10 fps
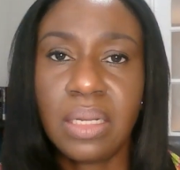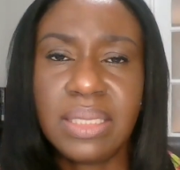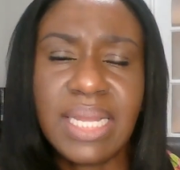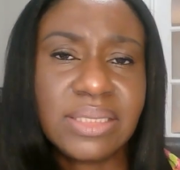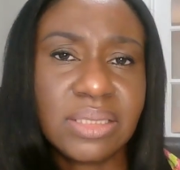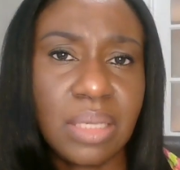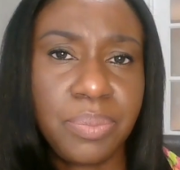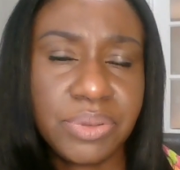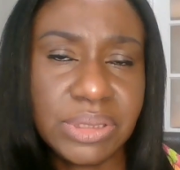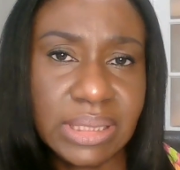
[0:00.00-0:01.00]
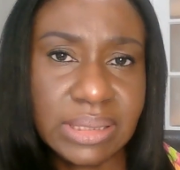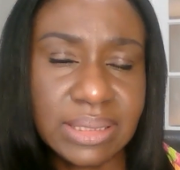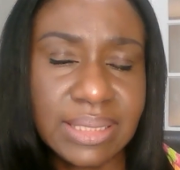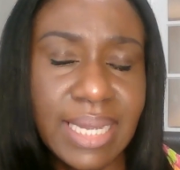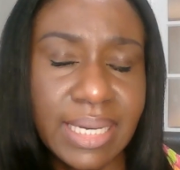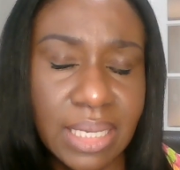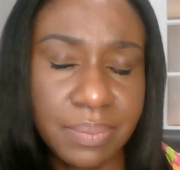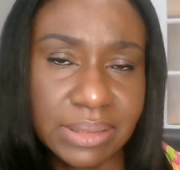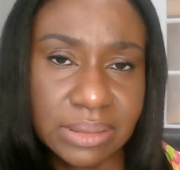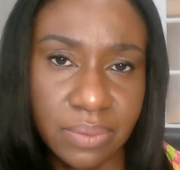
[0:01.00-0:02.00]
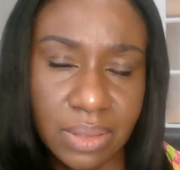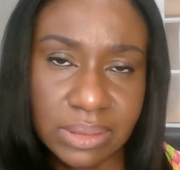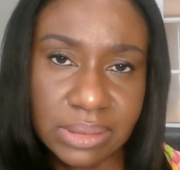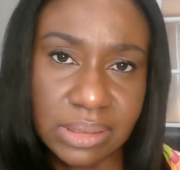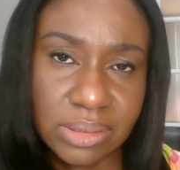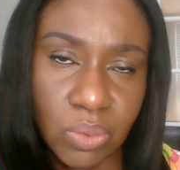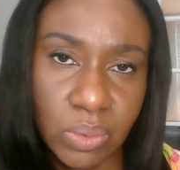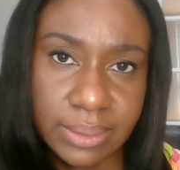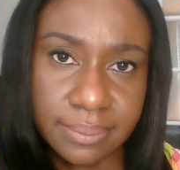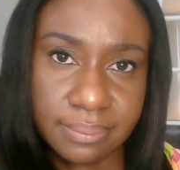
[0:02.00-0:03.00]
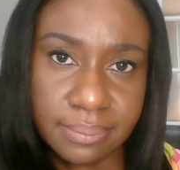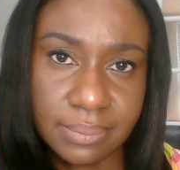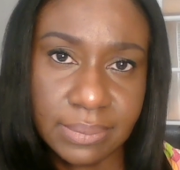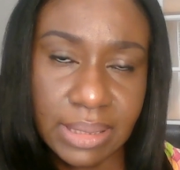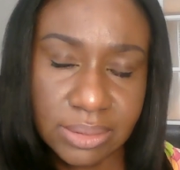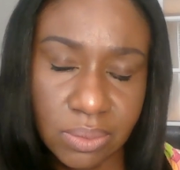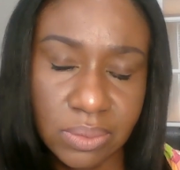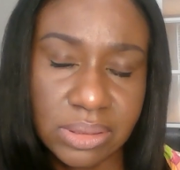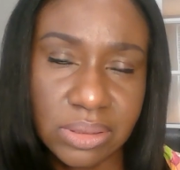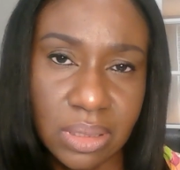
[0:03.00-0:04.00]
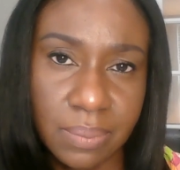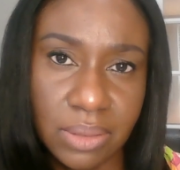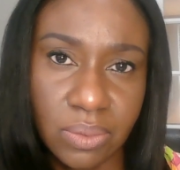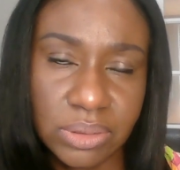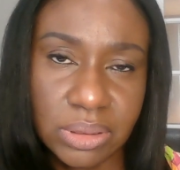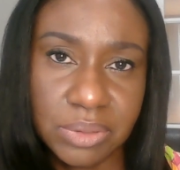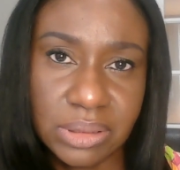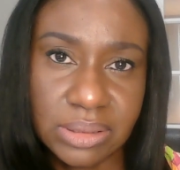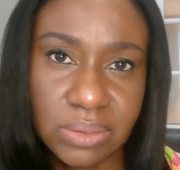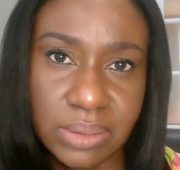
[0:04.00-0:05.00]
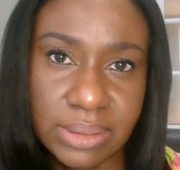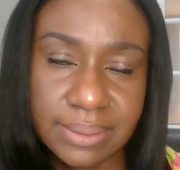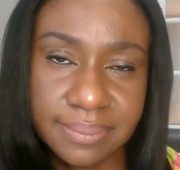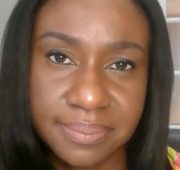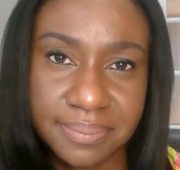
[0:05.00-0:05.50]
Let's appreciate the dynamics around this disorder. And so let's talk about autoimmune disorders.